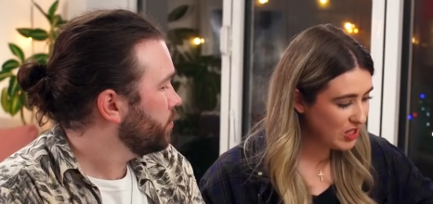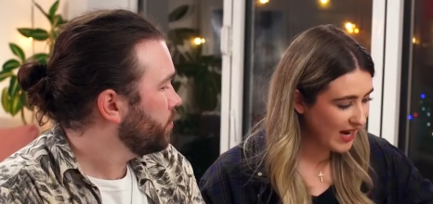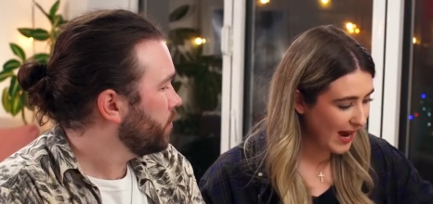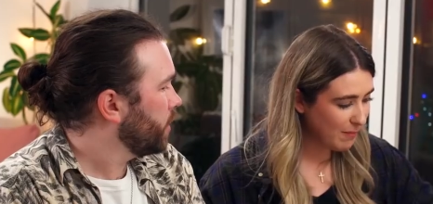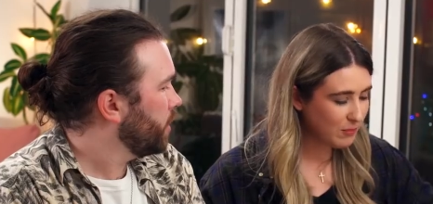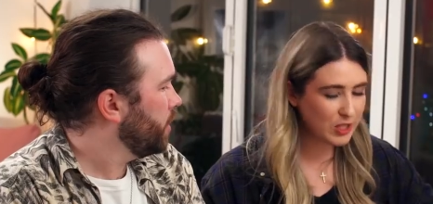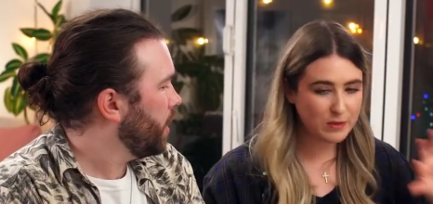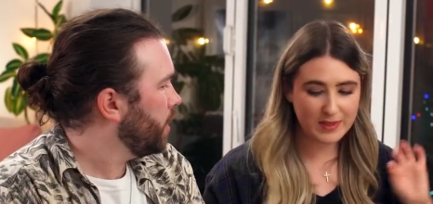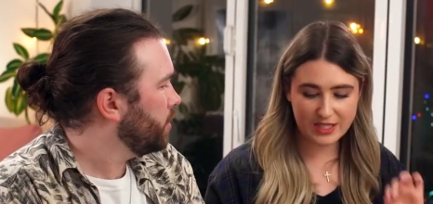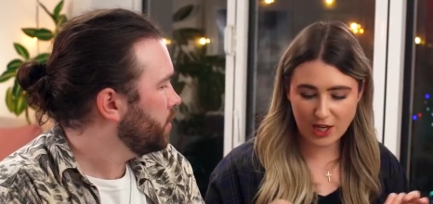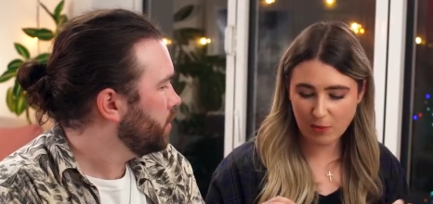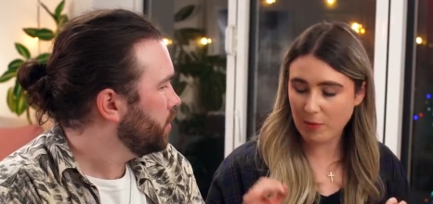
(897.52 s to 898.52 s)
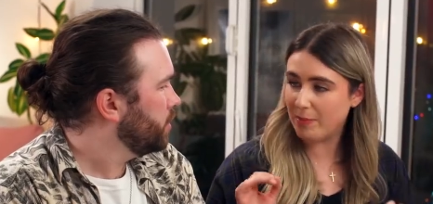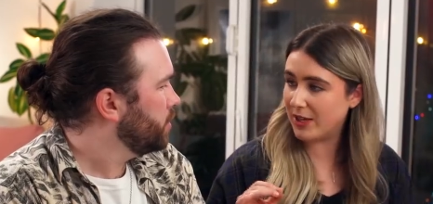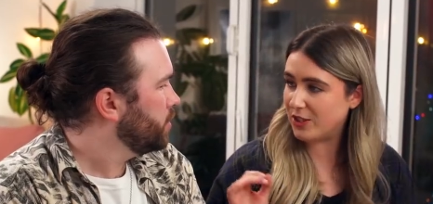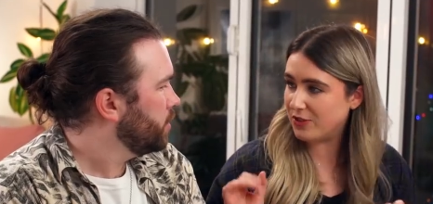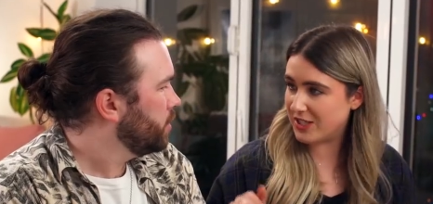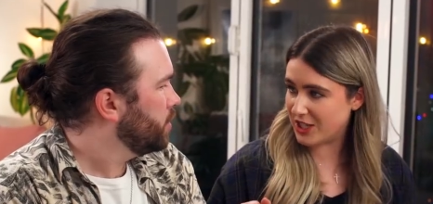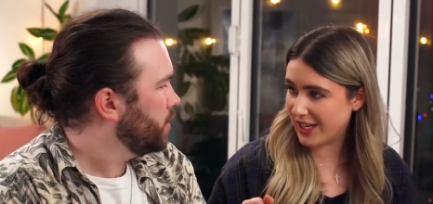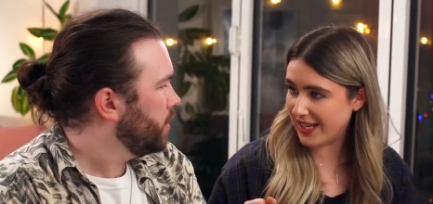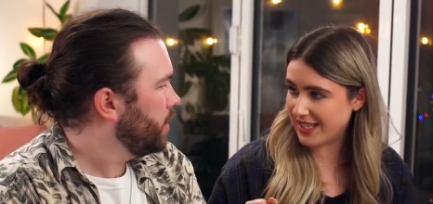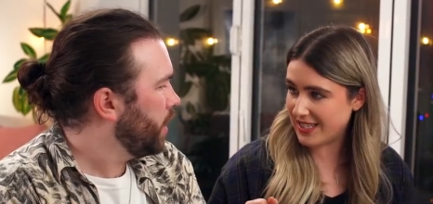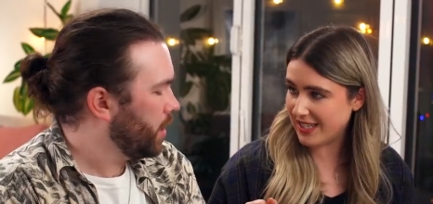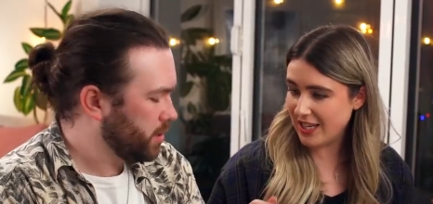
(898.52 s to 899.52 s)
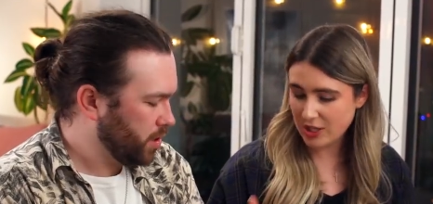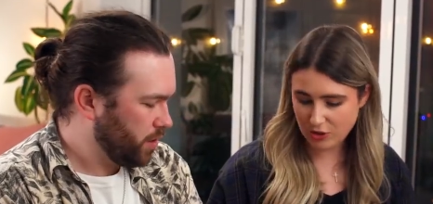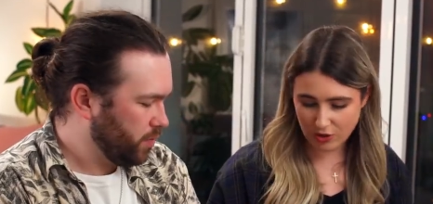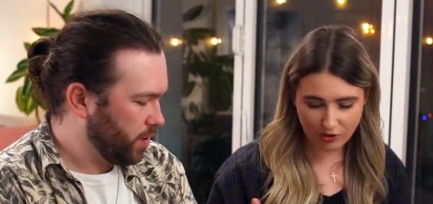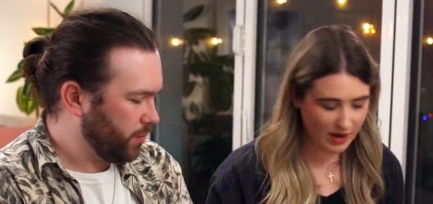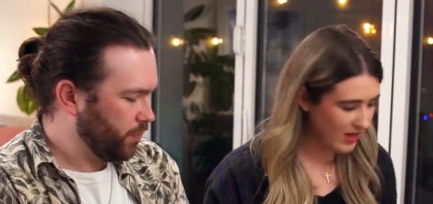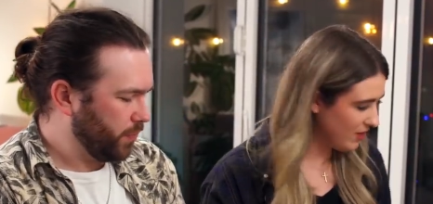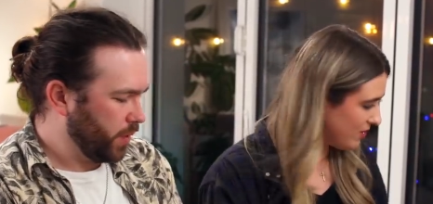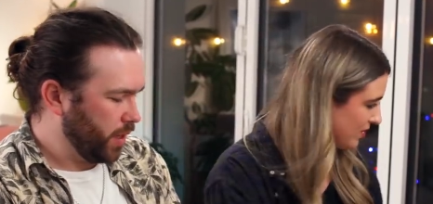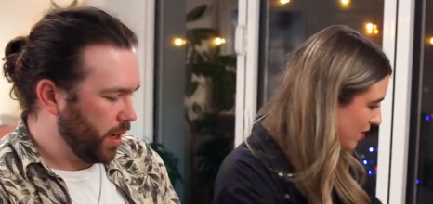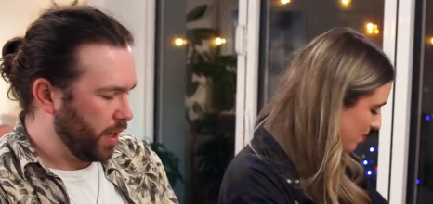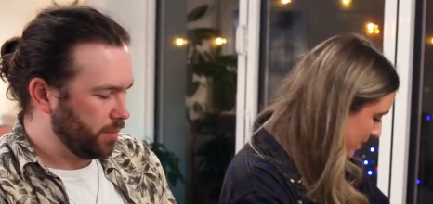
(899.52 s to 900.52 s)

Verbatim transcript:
Speaker 1: jam, but yeah. Should we start with butter and cheese? Yeah, let's go. Do you want to crack those yeah.